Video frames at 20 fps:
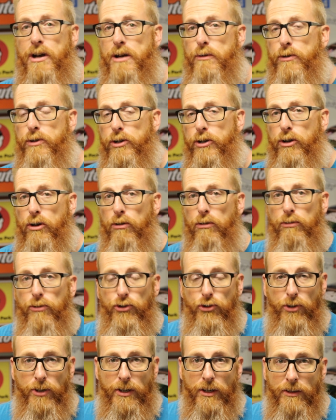I would
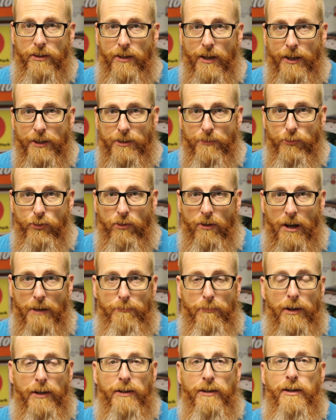encourage you to hit that
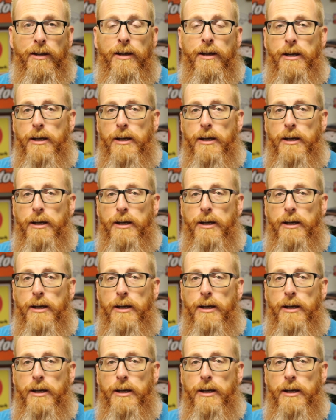subscribe button.